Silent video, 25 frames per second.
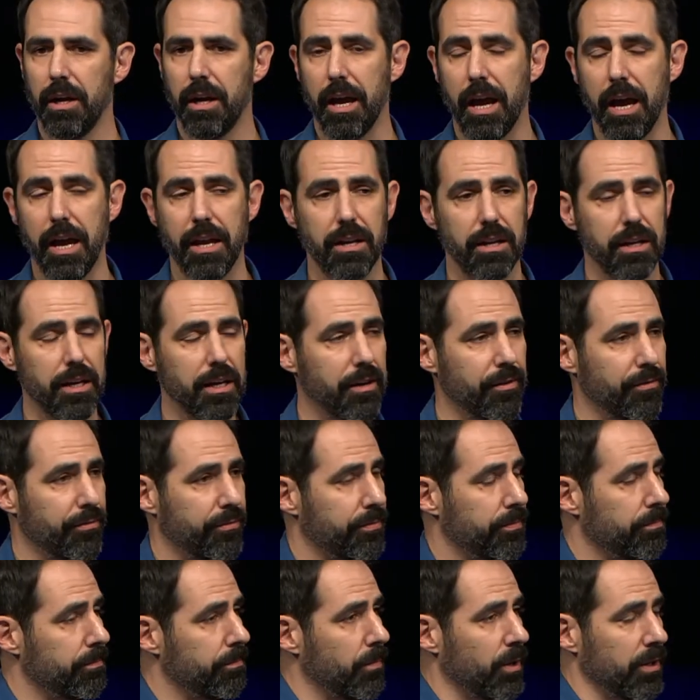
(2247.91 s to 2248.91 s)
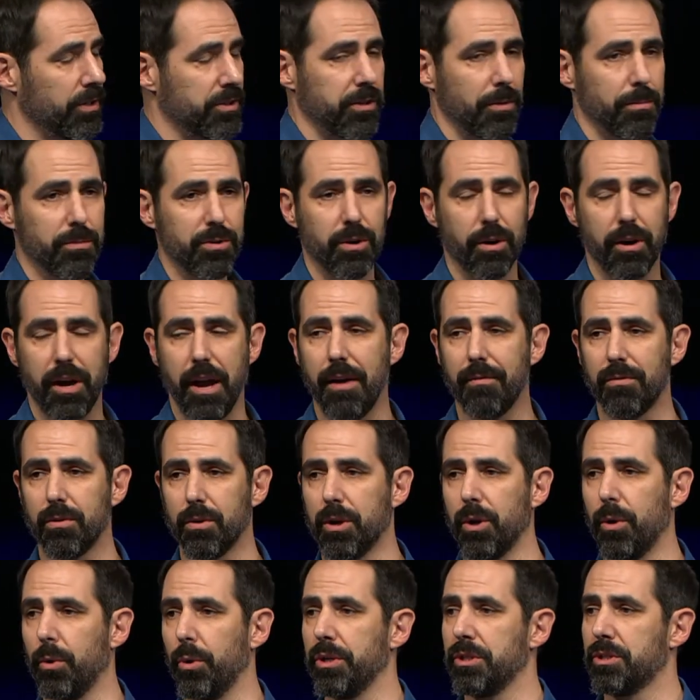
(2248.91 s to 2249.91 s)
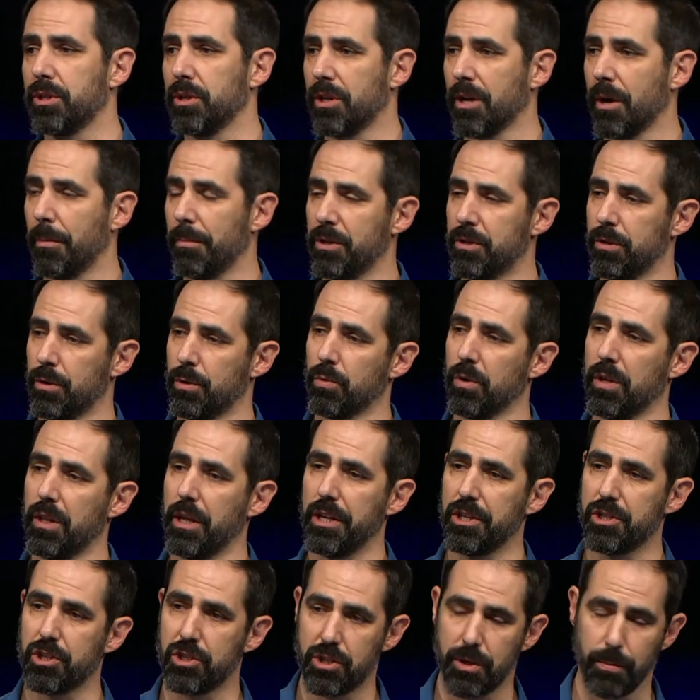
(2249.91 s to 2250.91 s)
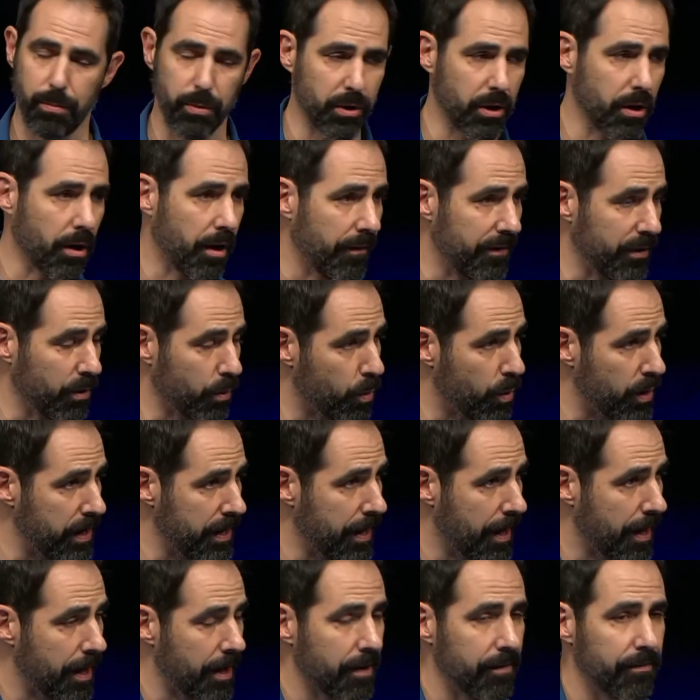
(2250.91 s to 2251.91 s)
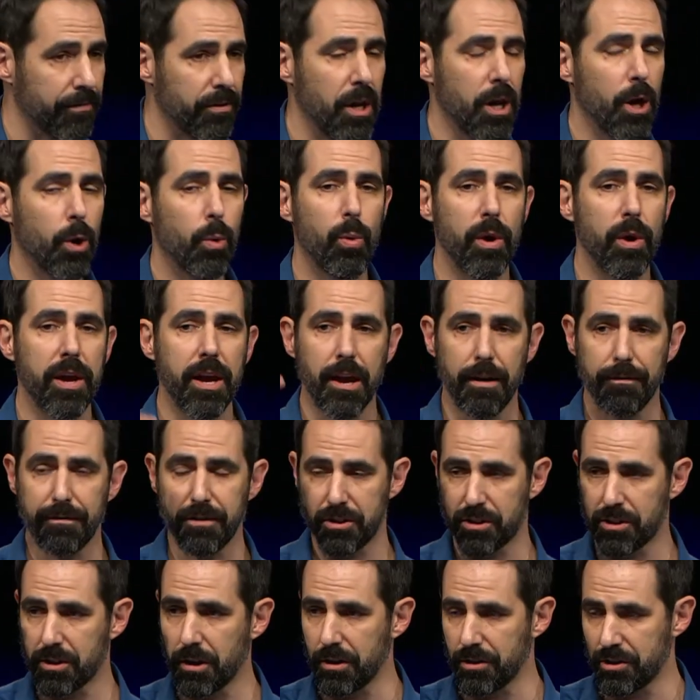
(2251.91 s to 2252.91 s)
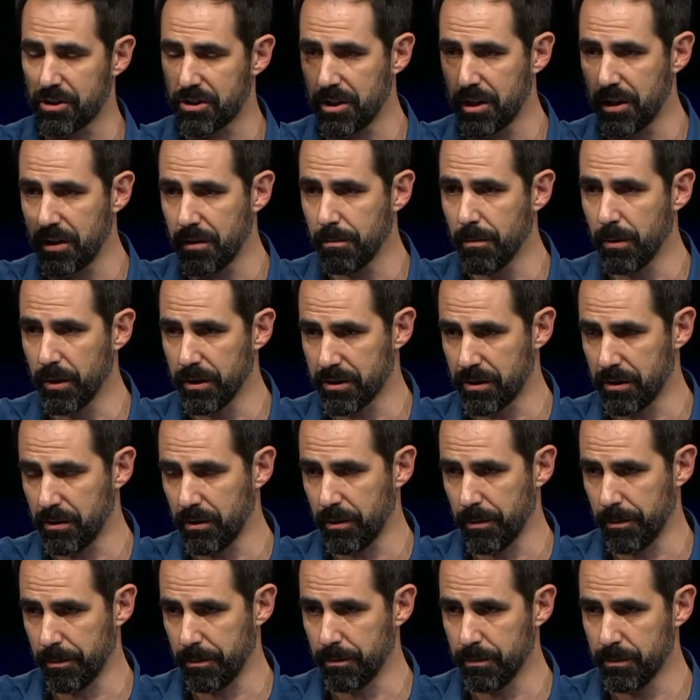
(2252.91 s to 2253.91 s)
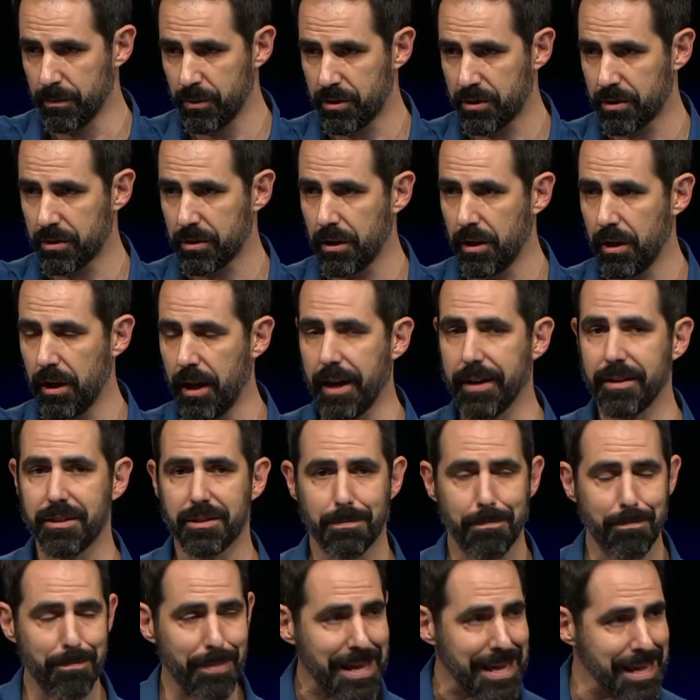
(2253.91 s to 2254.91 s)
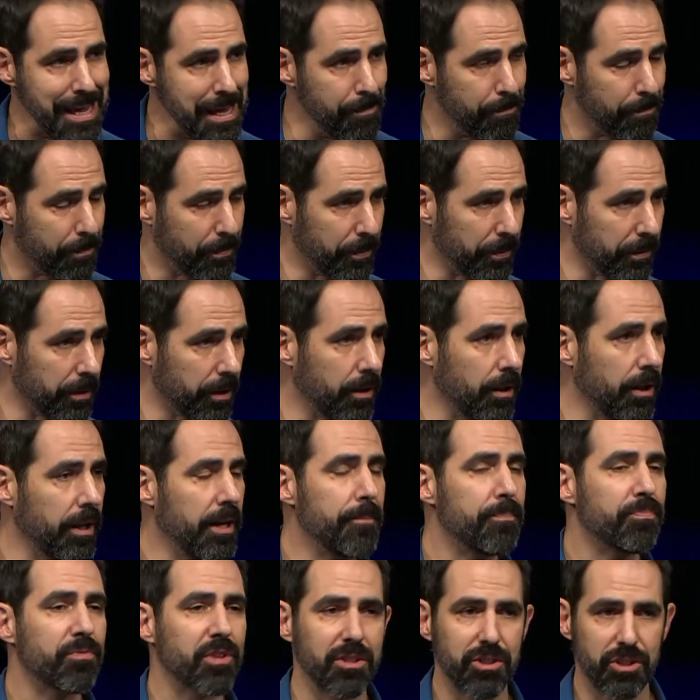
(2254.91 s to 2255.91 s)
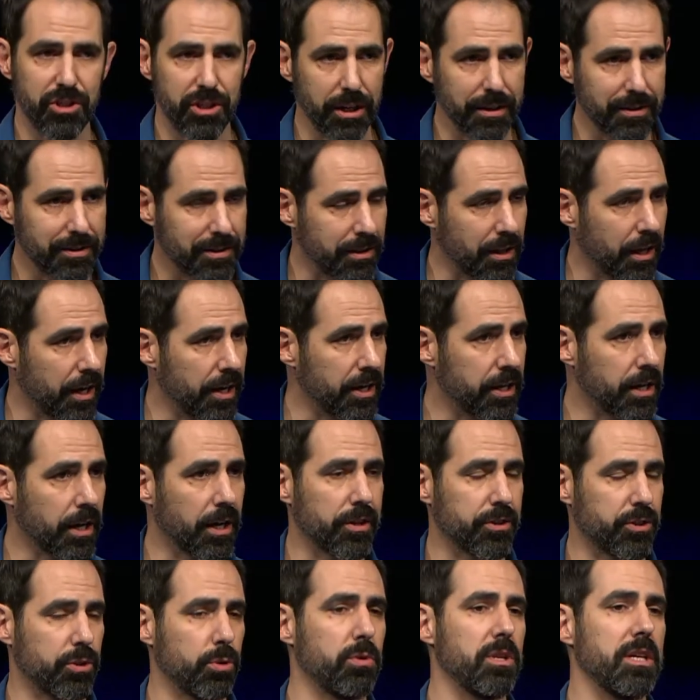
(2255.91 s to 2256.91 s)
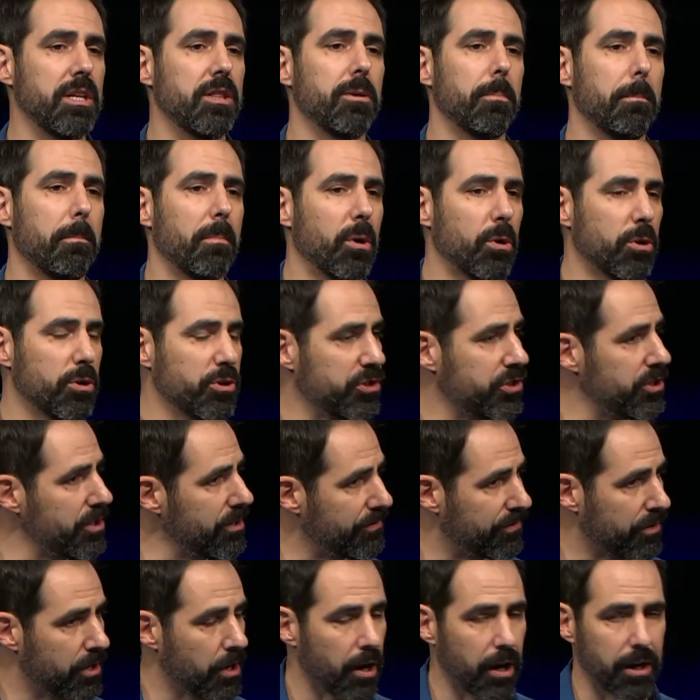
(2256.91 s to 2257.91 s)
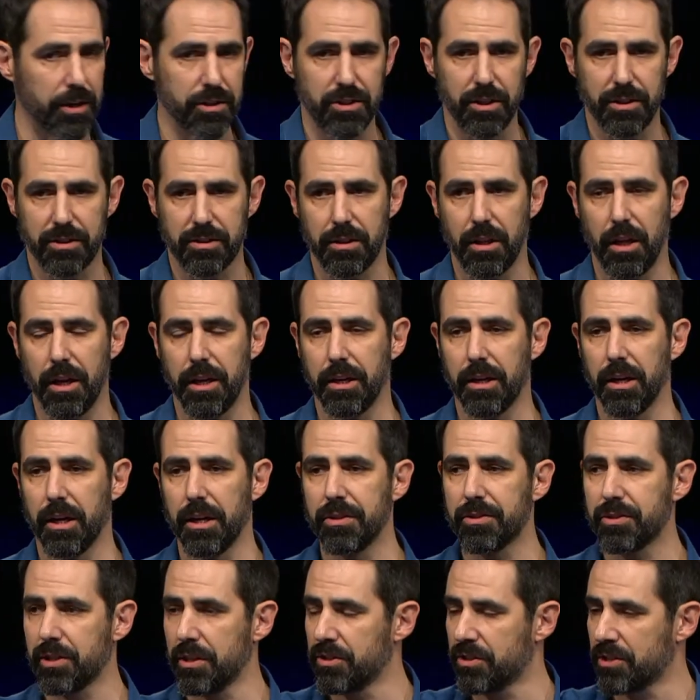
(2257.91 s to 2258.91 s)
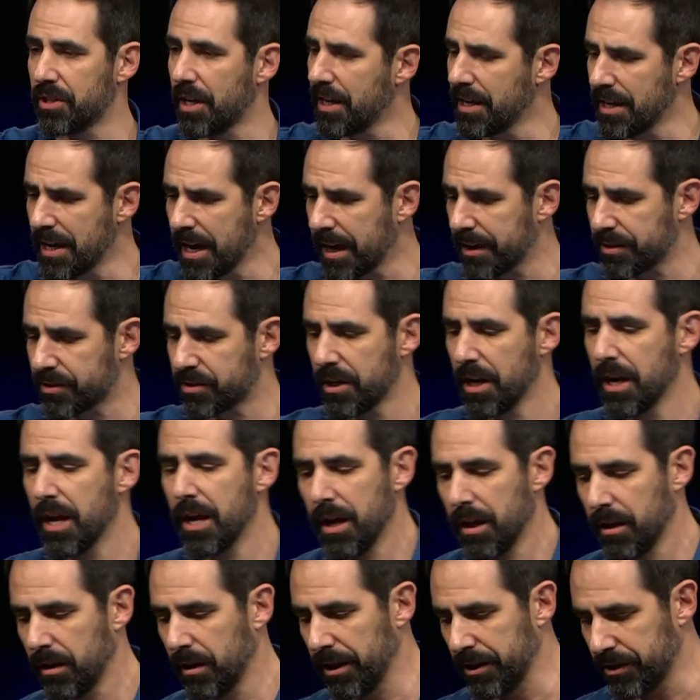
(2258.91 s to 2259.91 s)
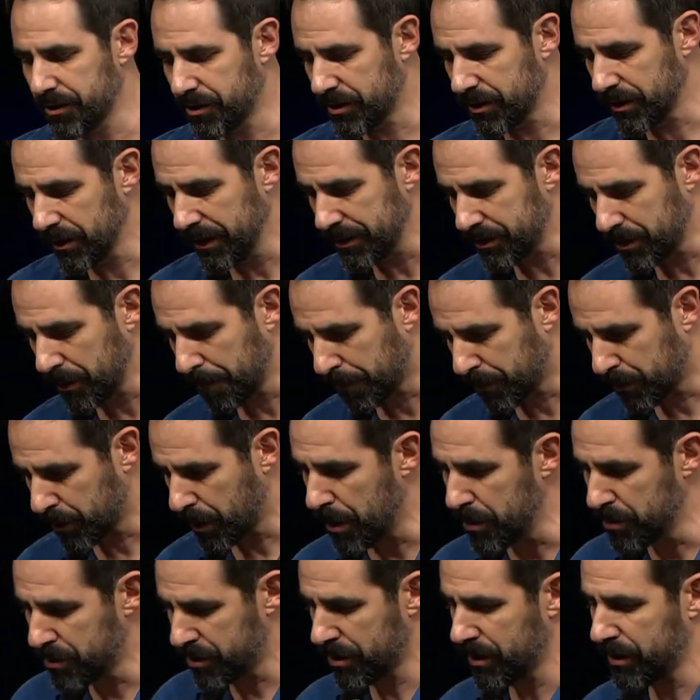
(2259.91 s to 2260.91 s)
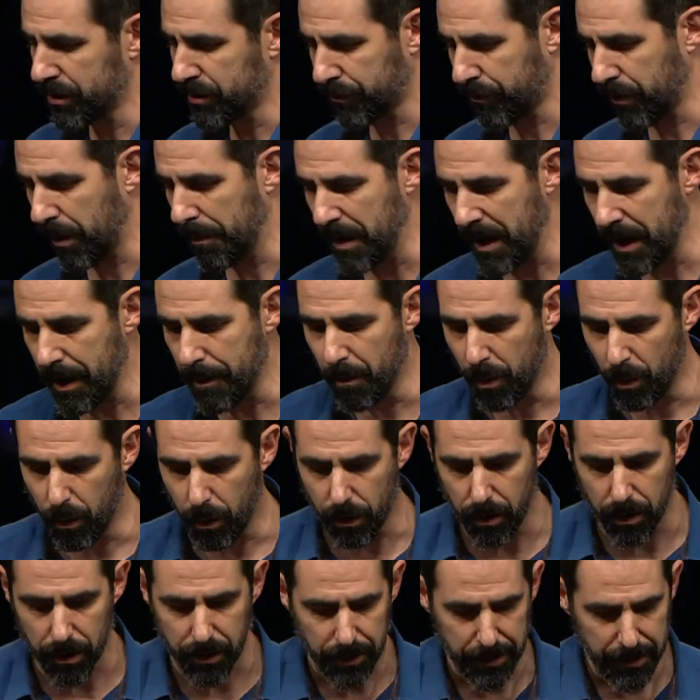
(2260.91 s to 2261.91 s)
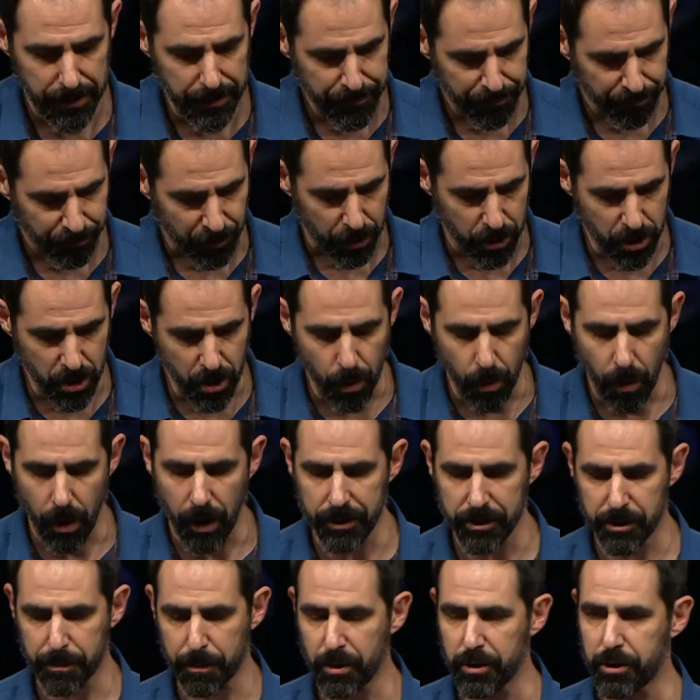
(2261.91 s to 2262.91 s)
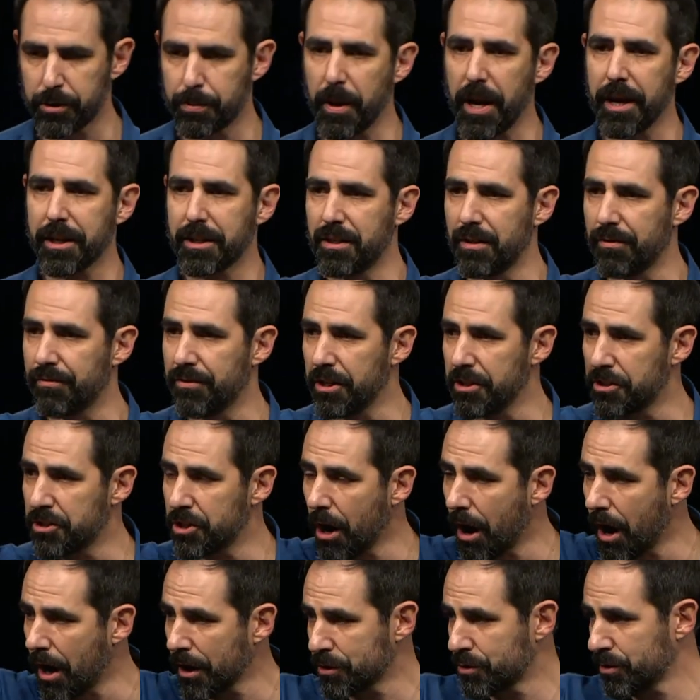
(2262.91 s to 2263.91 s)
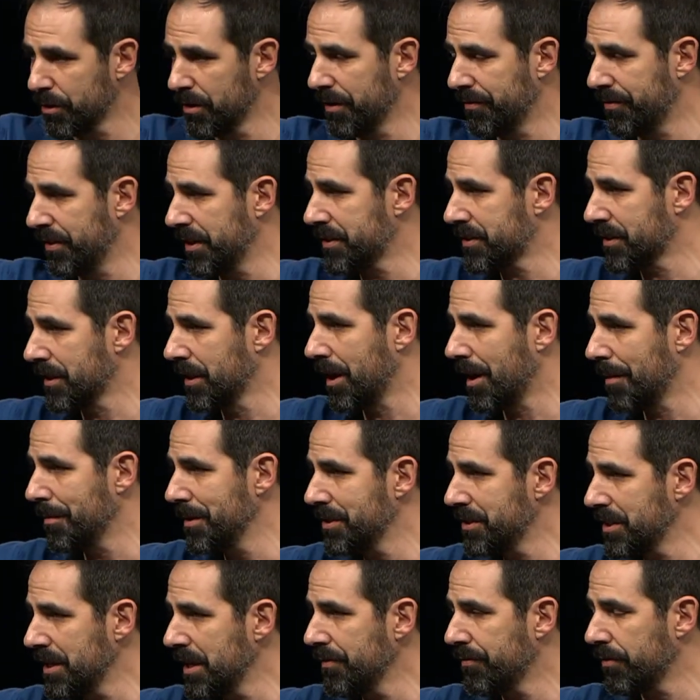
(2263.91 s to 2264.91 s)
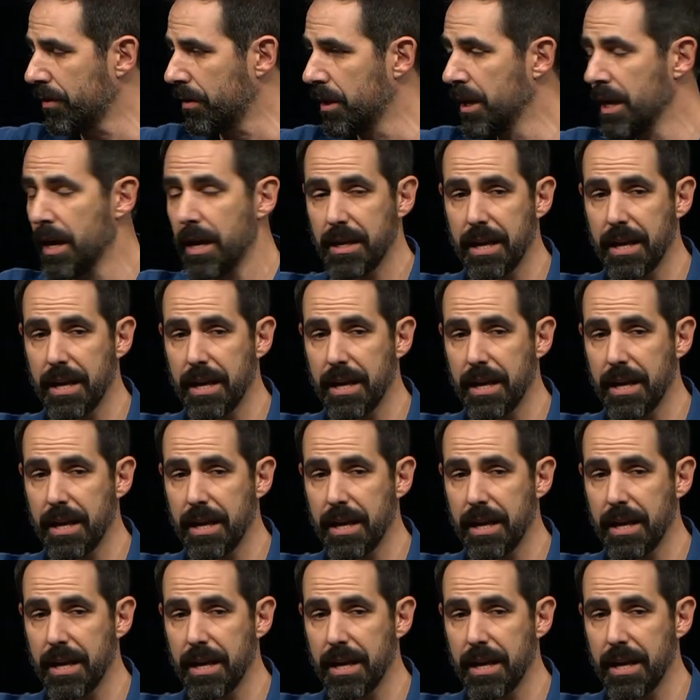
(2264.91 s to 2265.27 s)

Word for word: And if Muslims are ever going to come into the relationship with God that we have, we have to start seeing Muslims as people just like us who need the mercy of God just like us and say, yes, let's, let's approach this from a more nuanced perspective. The doctrine of Islam is evil.